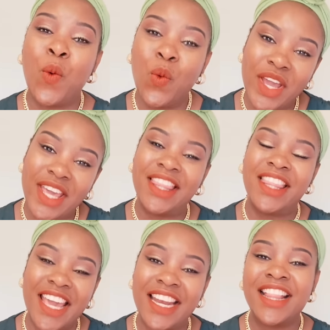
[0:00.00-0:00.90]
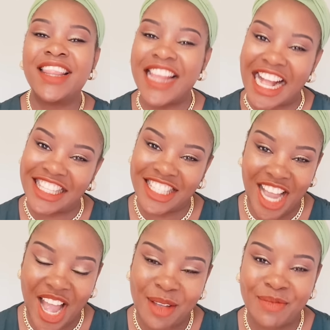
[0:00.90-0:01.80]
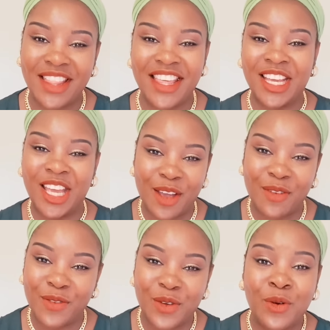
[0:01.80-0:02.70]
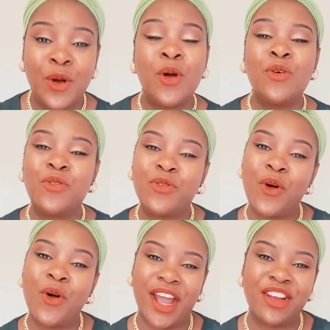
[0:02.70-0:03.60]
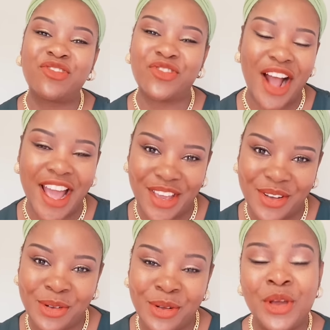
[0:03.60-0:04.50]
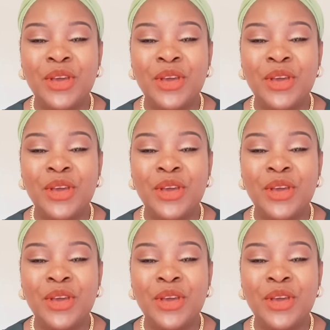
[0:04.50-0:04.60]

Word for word: within that time that they gave you for a trial,